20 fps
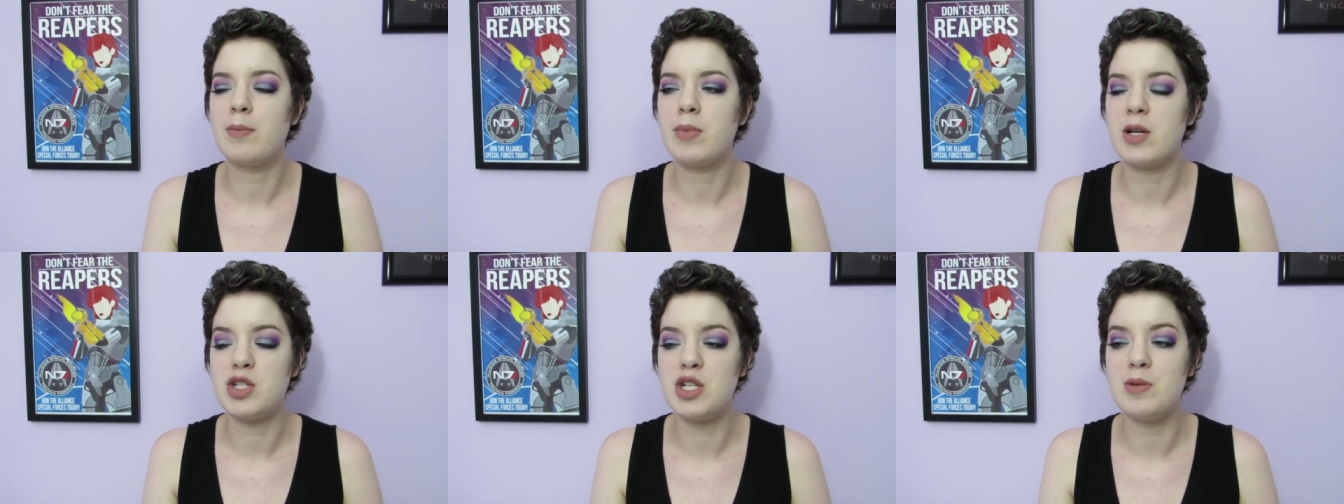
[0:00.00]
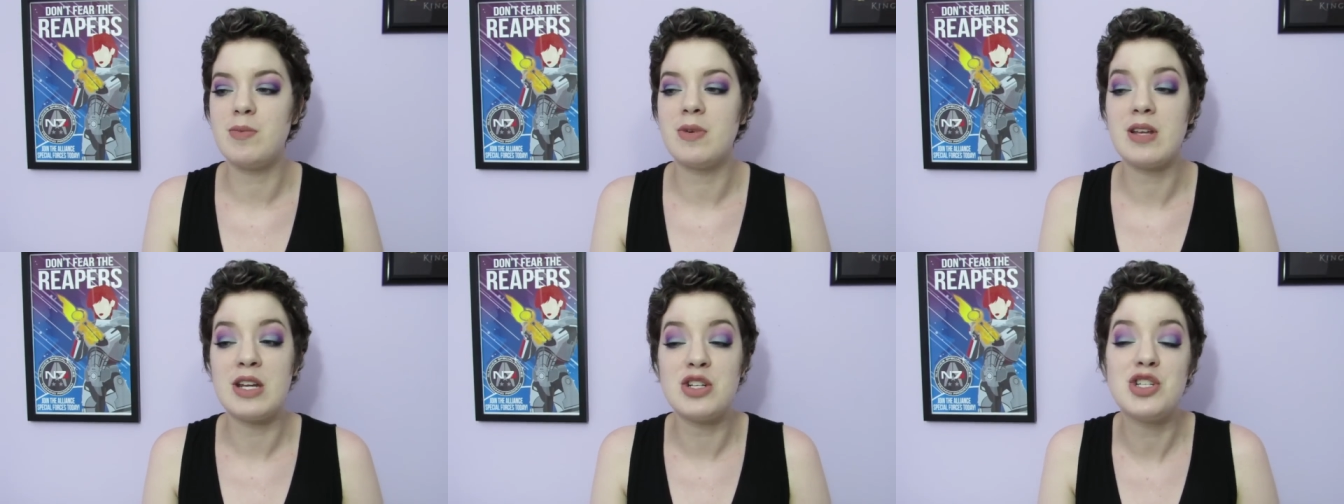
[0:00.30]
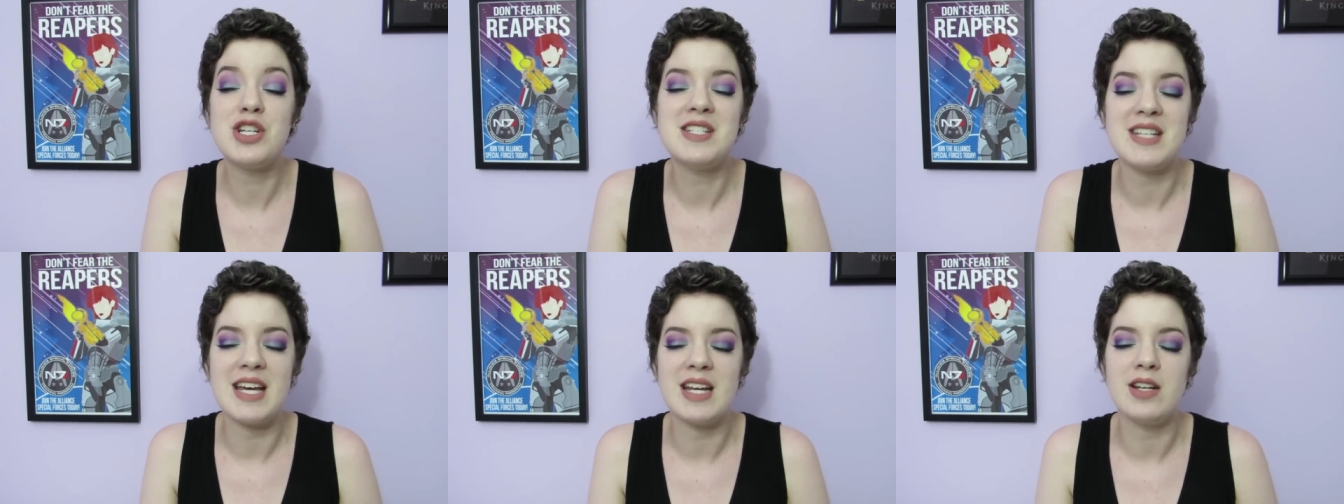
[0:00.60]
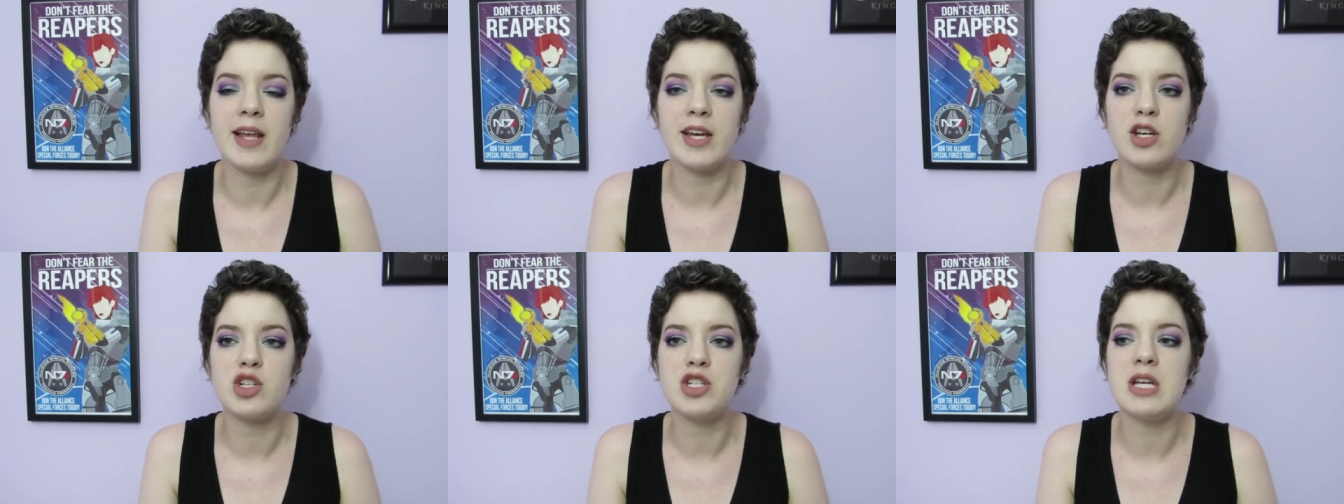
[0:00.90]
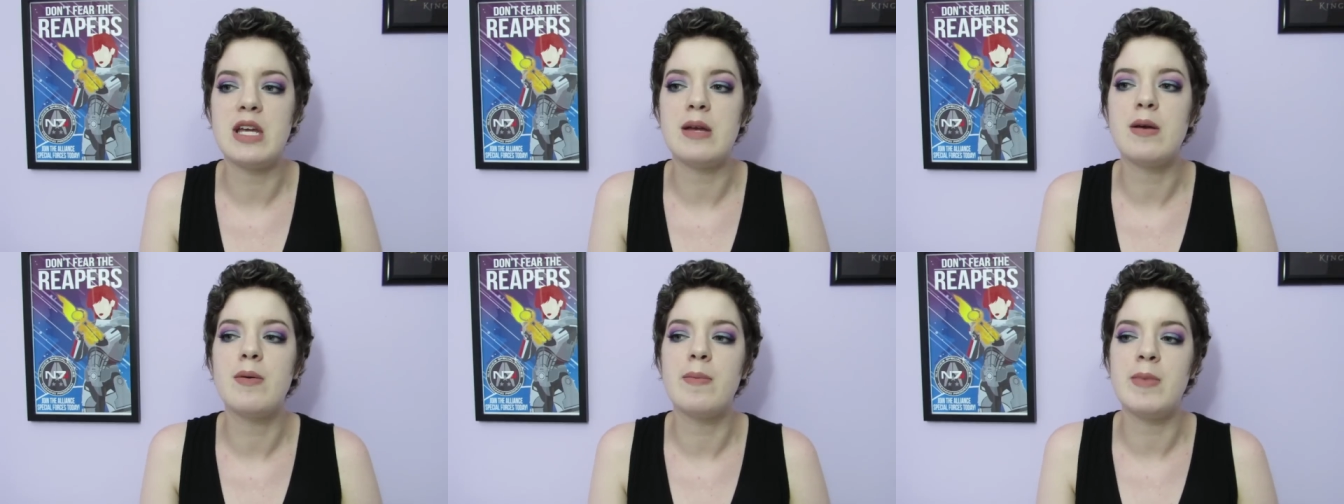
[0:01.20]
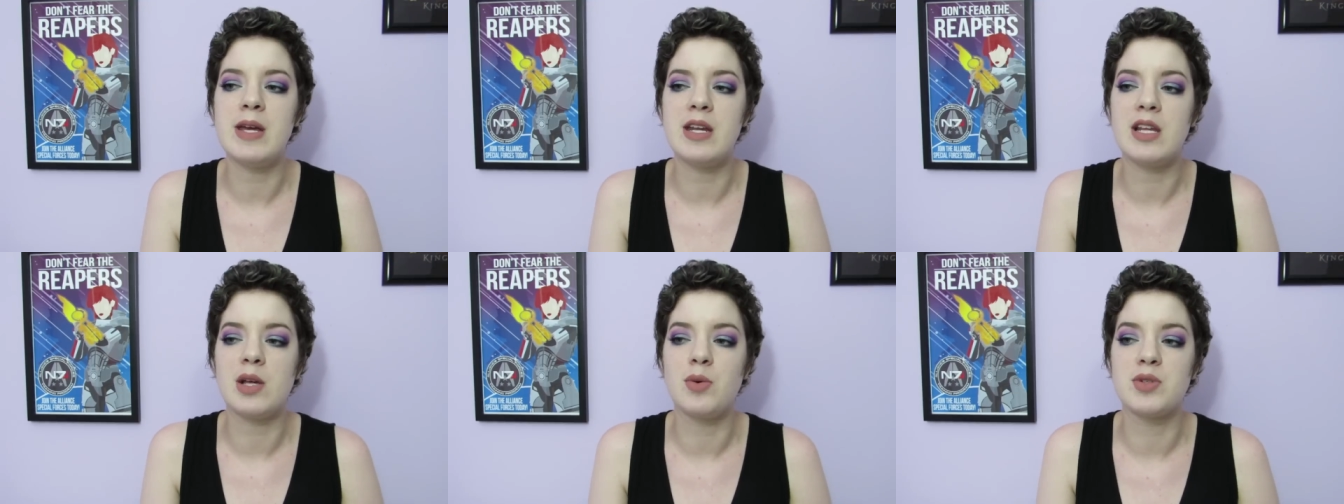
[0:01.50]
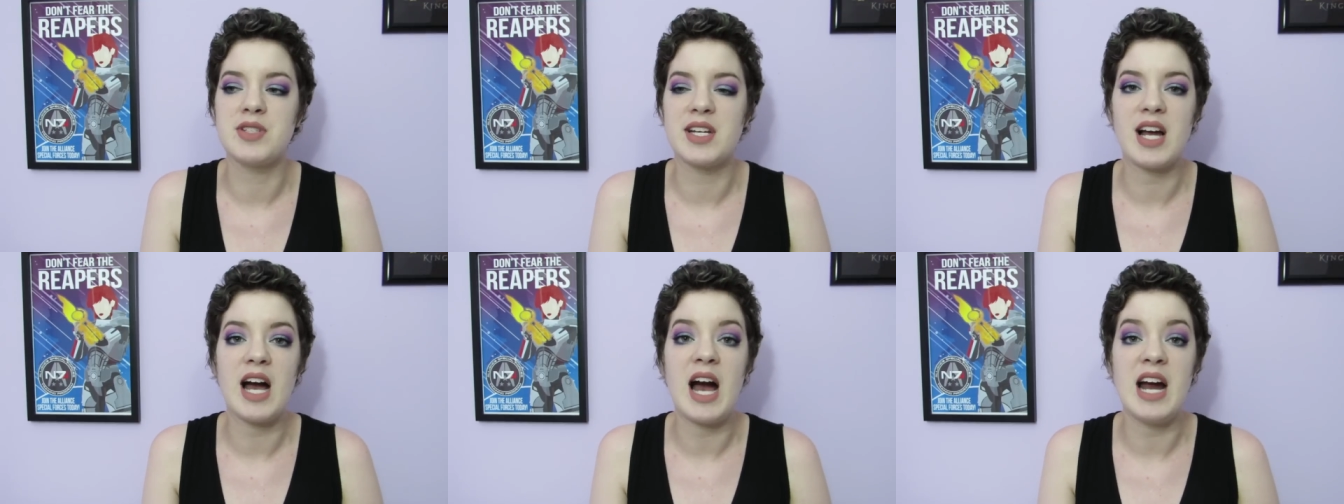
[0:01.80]
But she did. Like, she immediately was
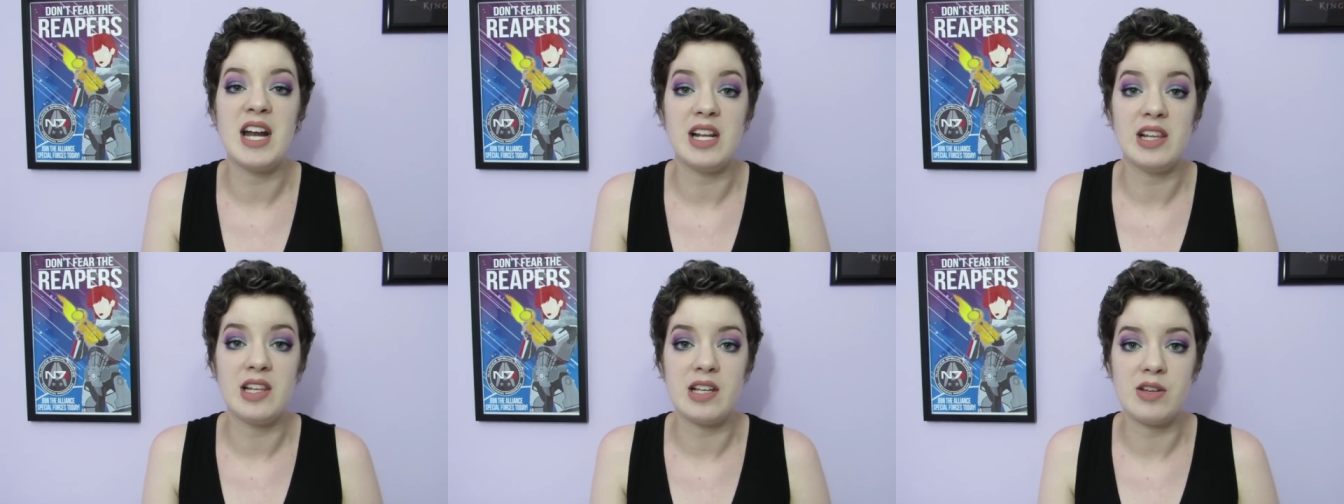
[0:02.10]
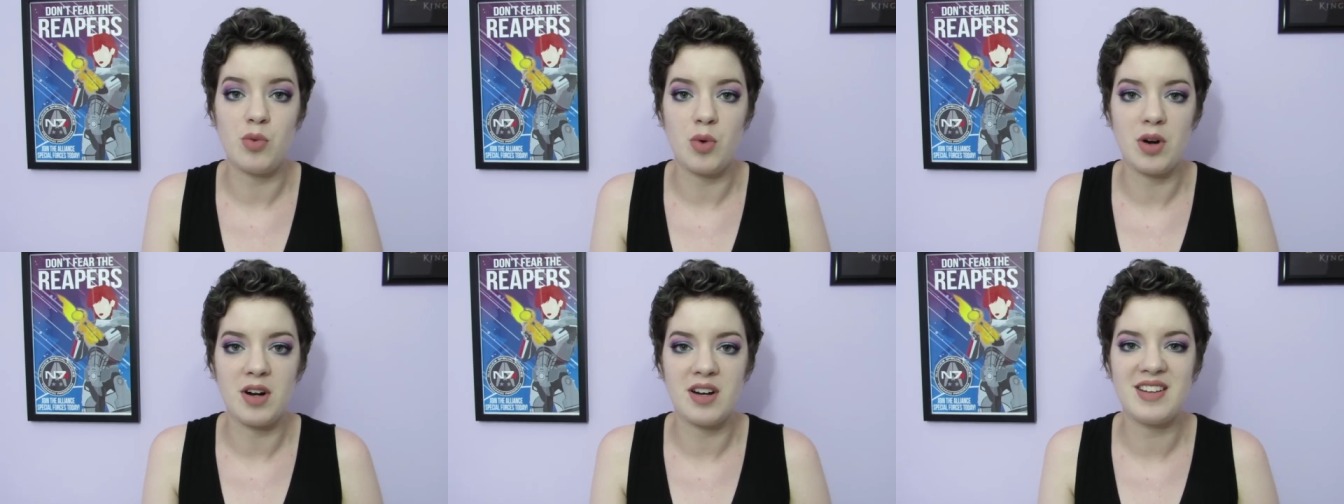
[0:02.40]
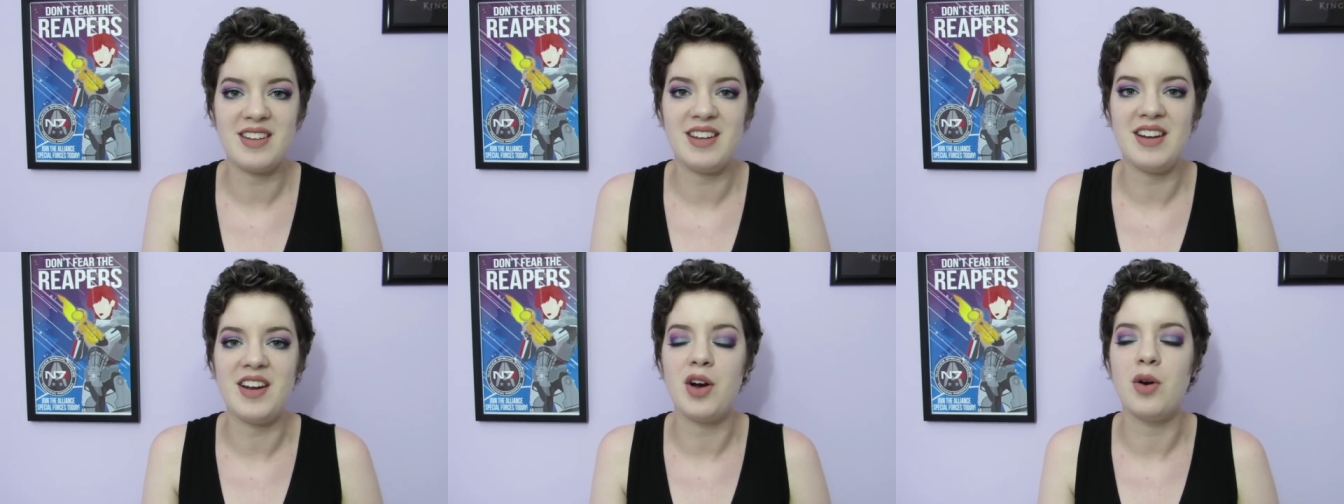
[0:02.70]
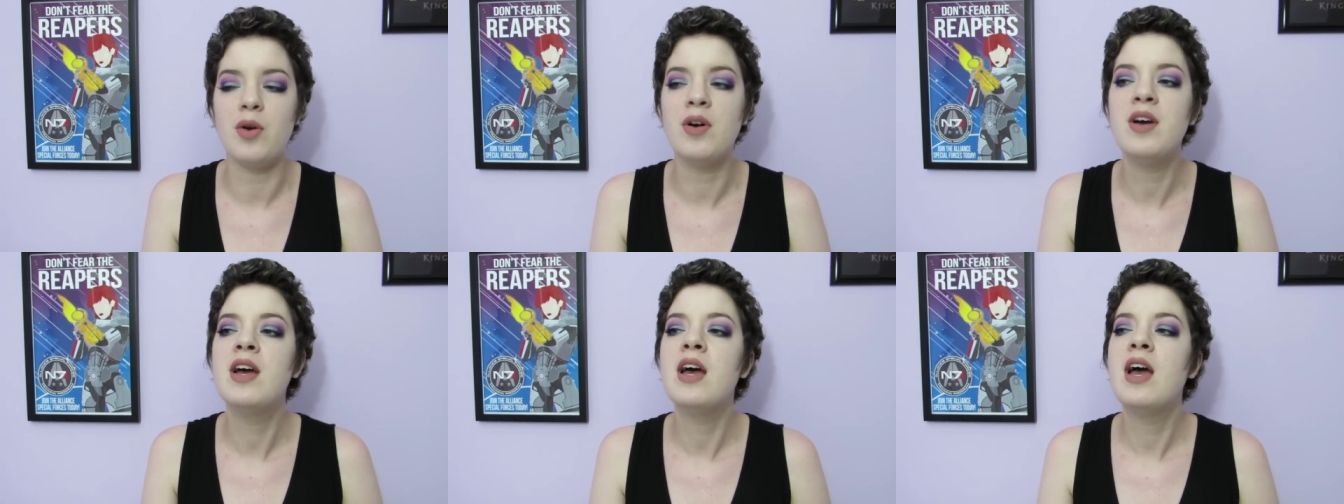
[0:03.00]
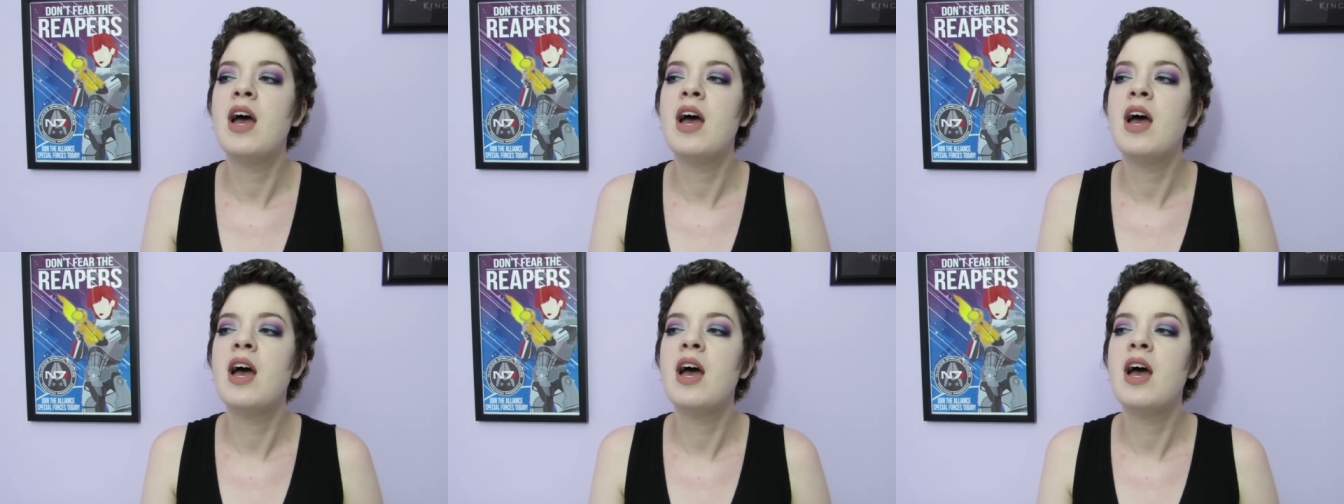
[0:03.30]
like, I need to leave work, you know.